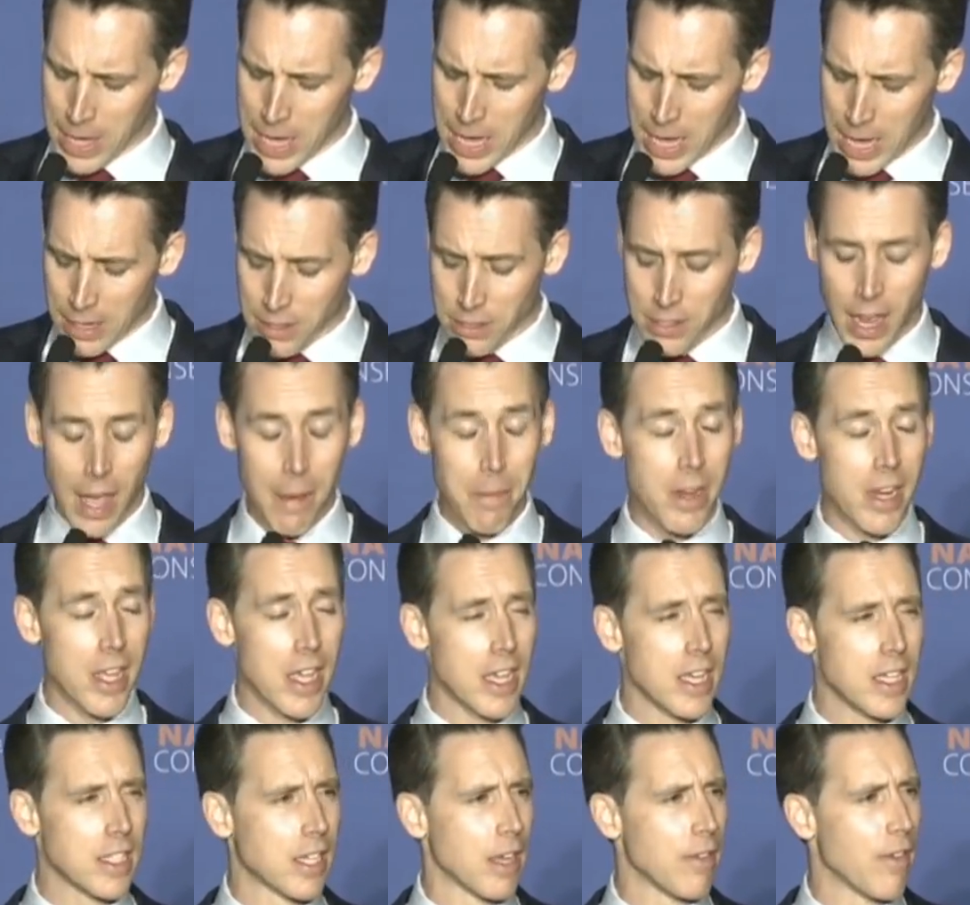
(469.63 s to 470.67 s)
His
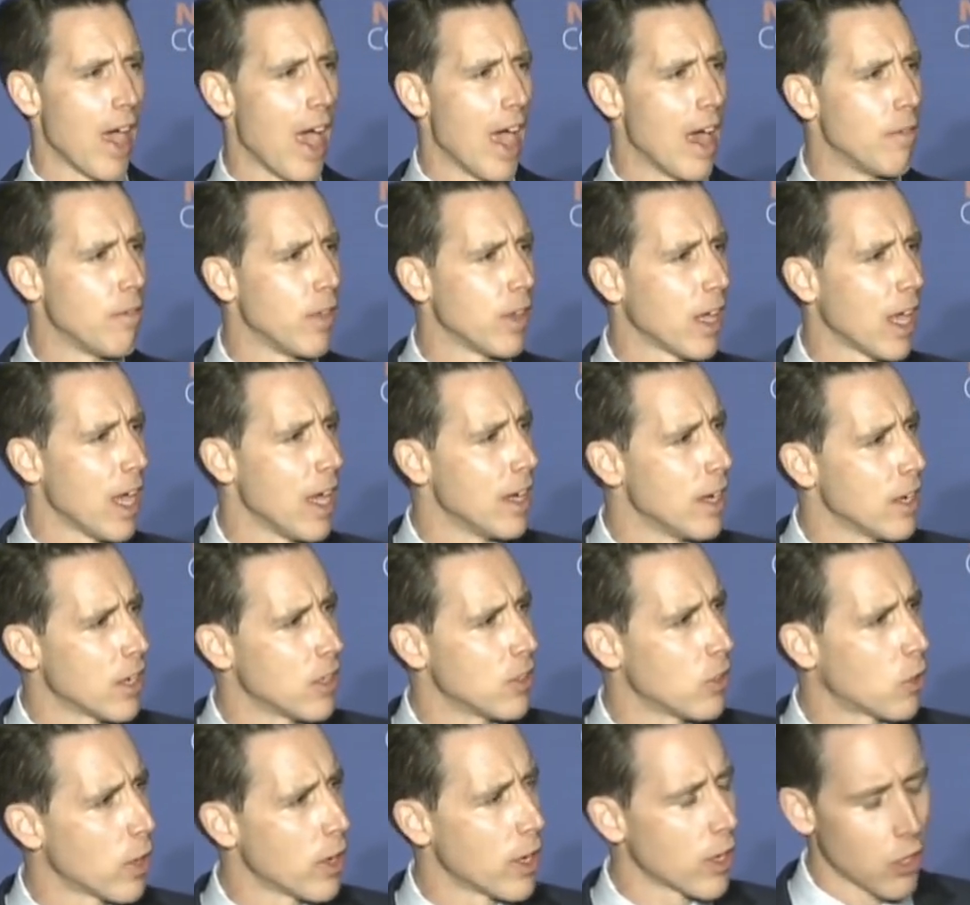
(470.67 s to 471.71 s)
nominees have advocated
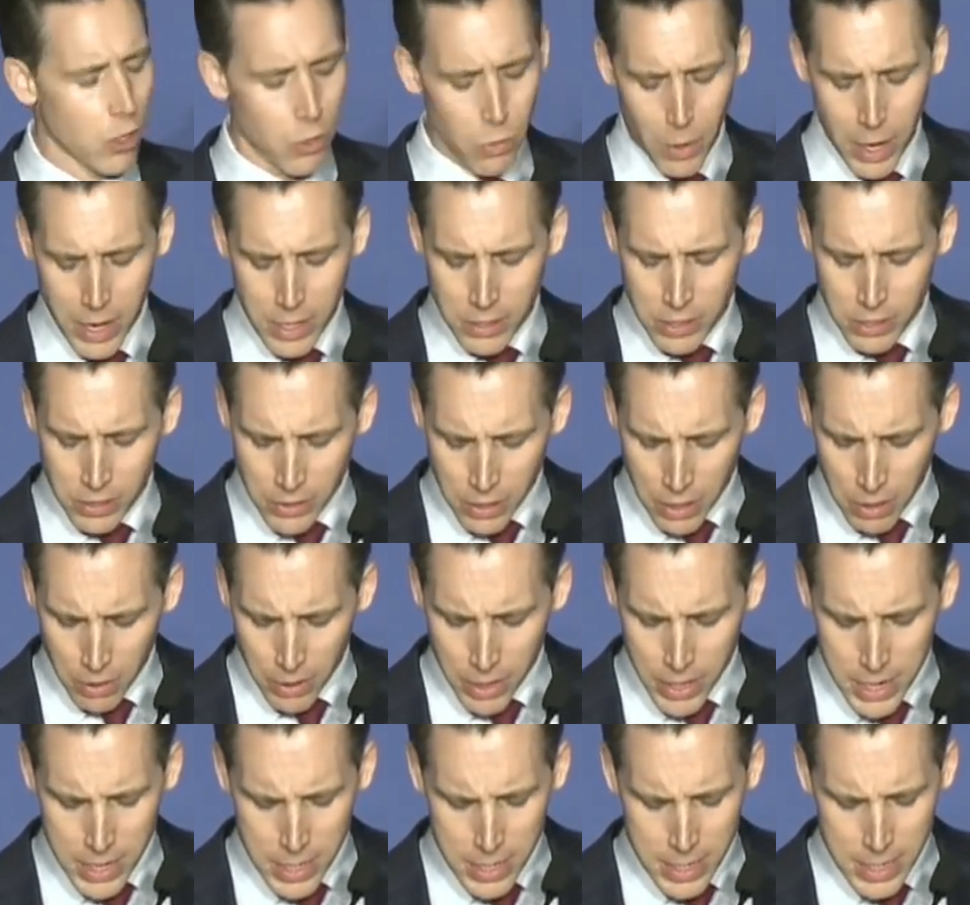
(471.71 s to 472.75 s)
critical race
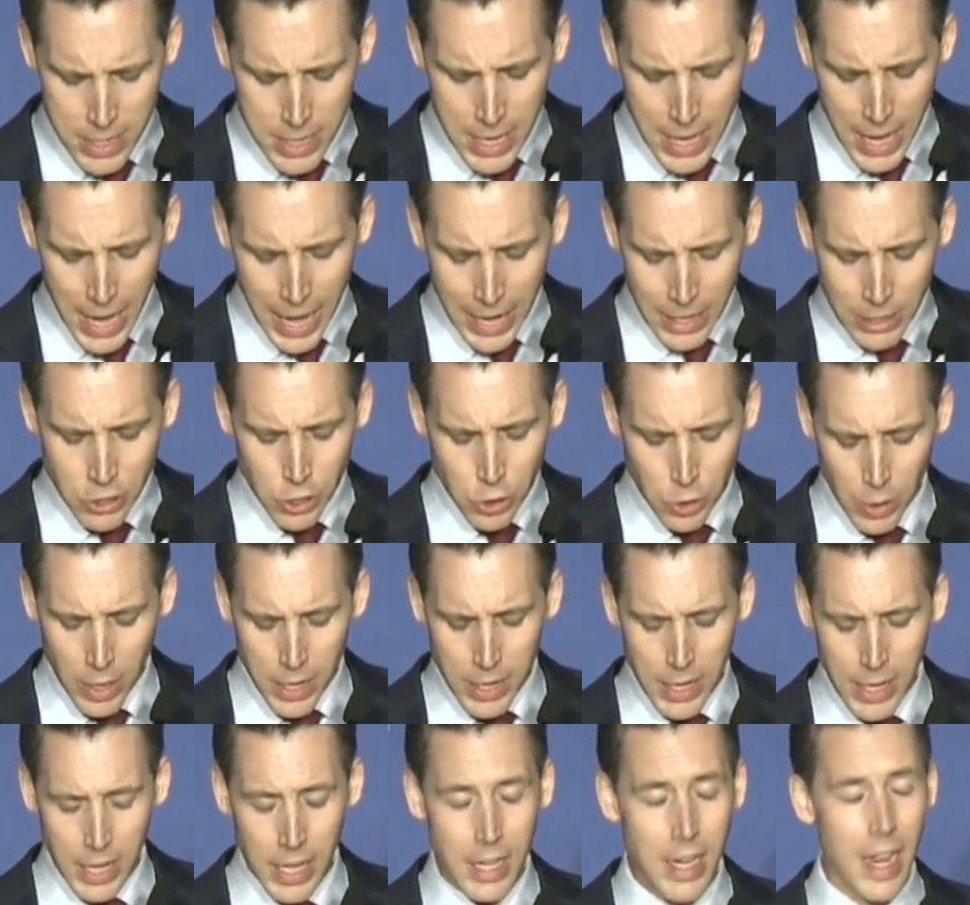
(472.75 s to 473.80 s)
theory and
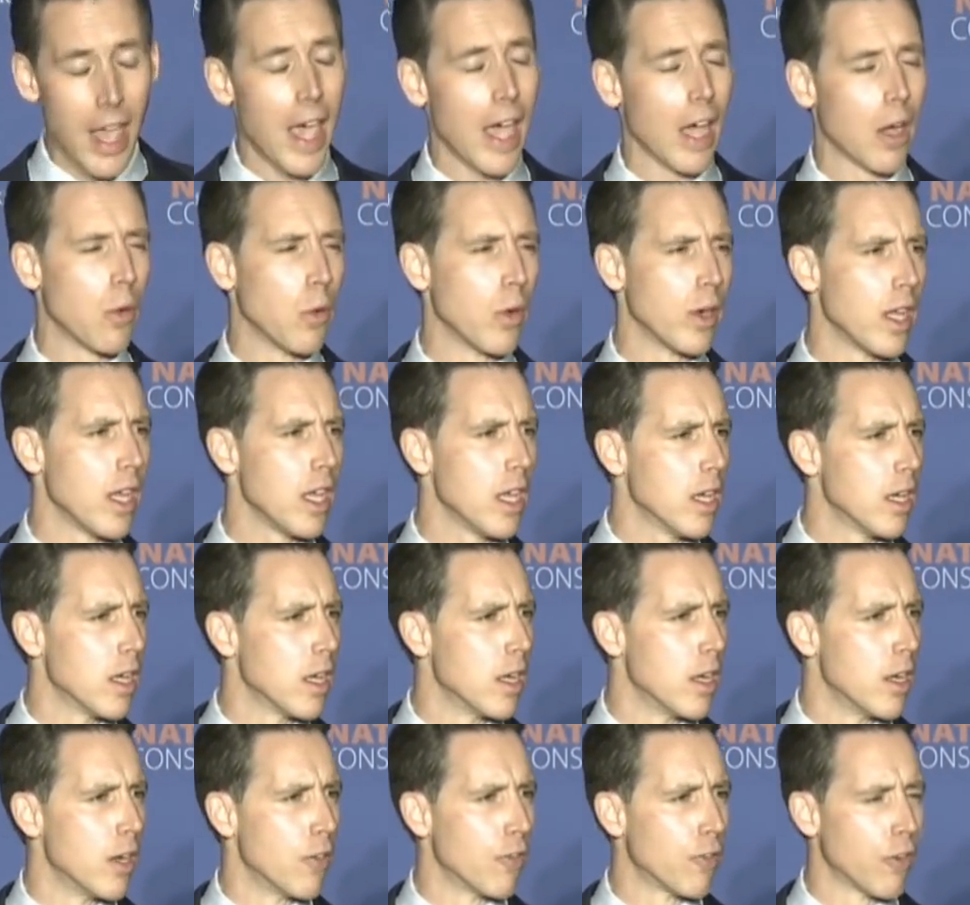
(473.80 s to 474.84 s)
training in equity
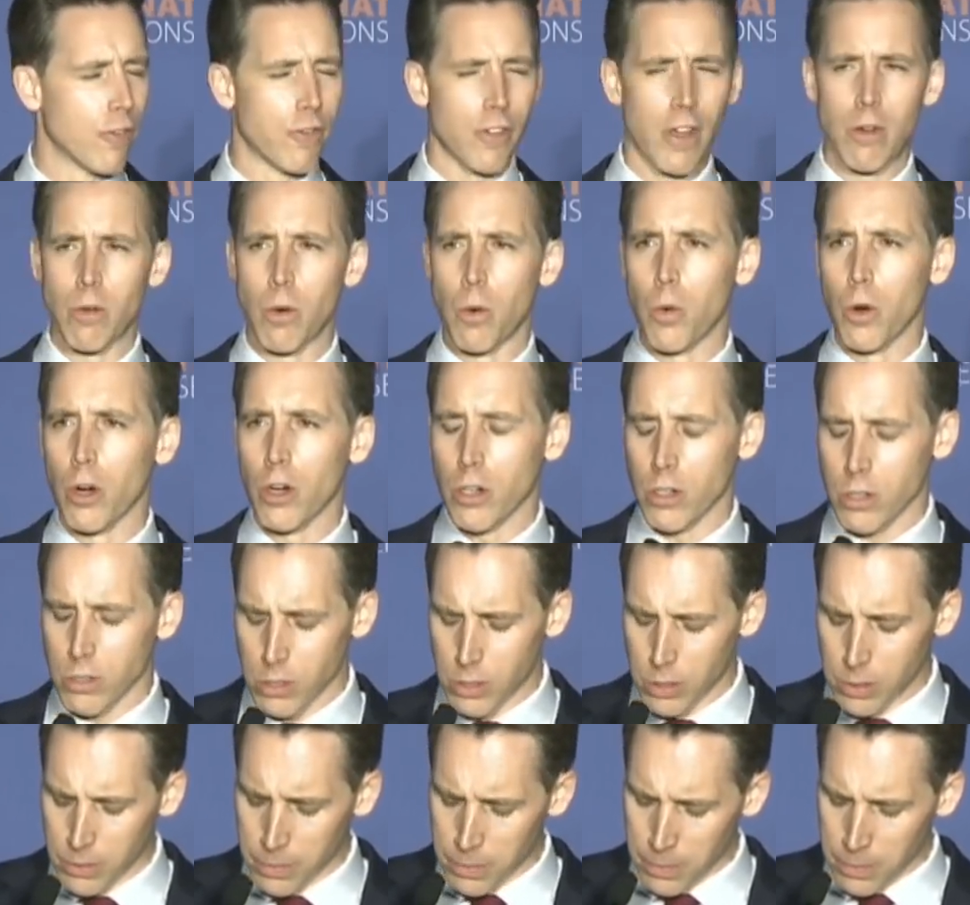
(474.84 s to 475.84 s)
for federal workers.